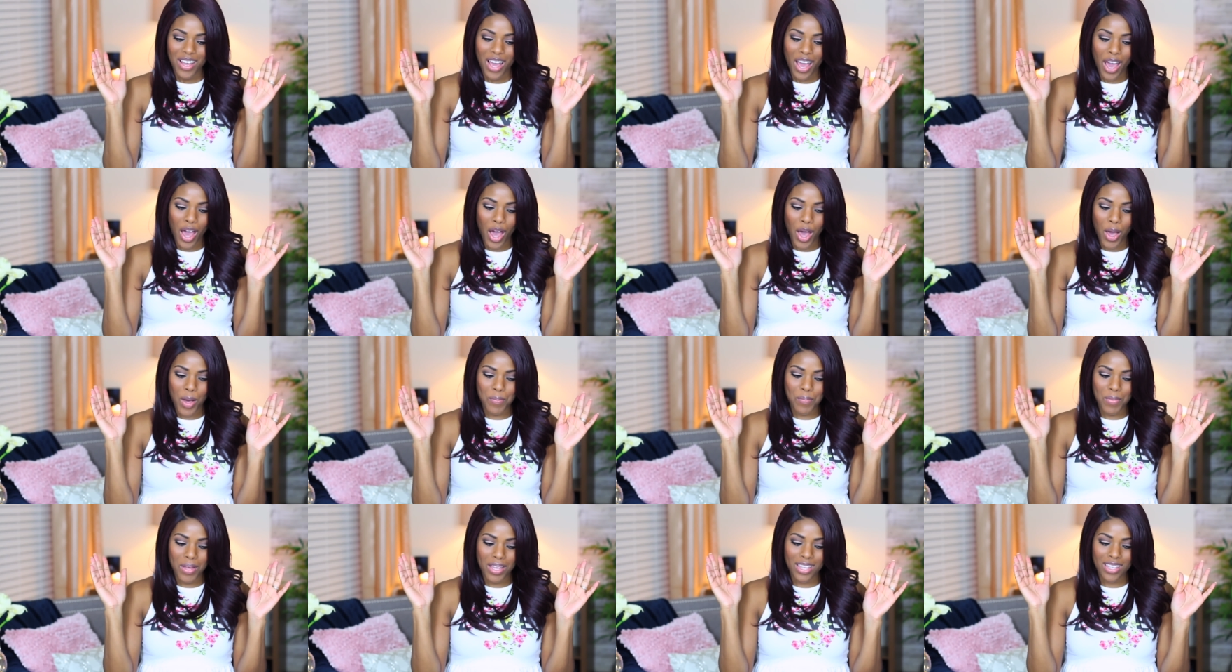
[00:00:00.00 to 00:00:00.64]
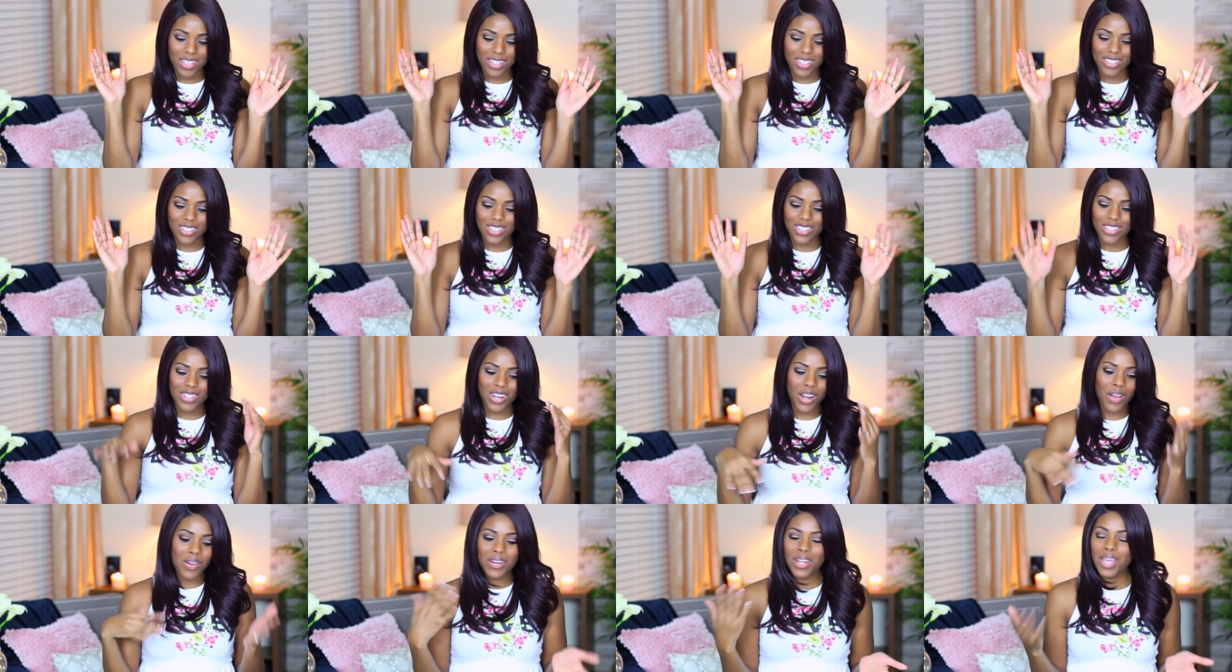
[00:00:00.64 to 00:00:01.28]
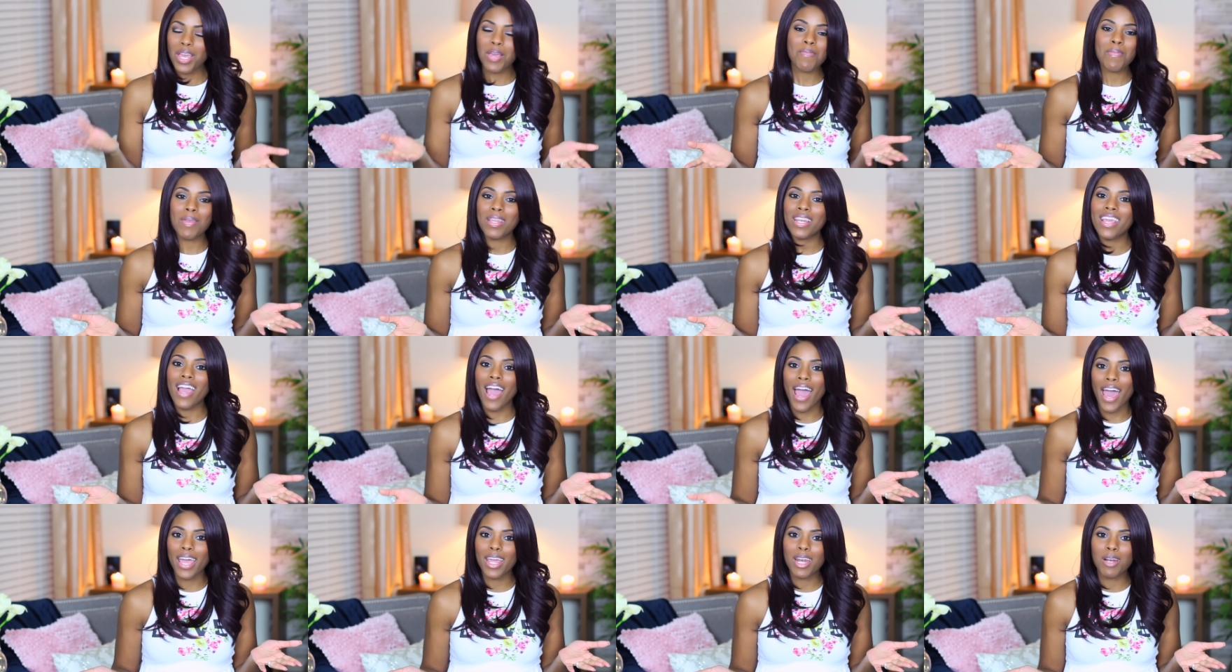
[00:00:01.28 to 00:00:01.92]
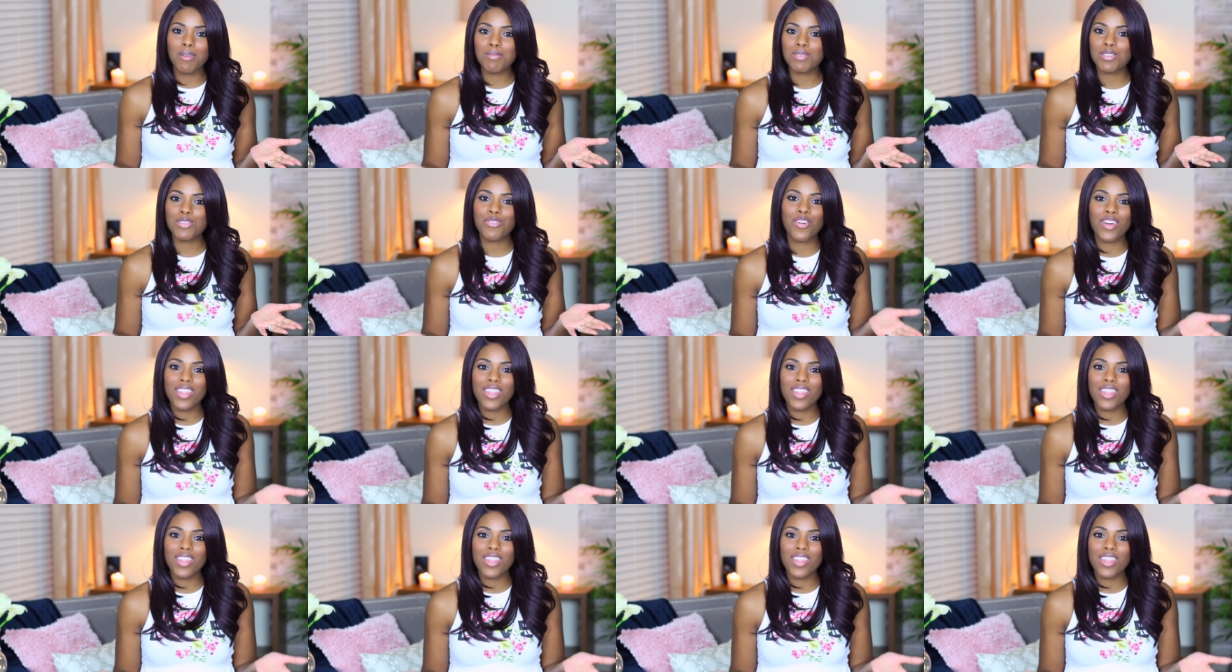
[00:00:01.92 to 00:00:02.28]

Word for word: um, you don't need many items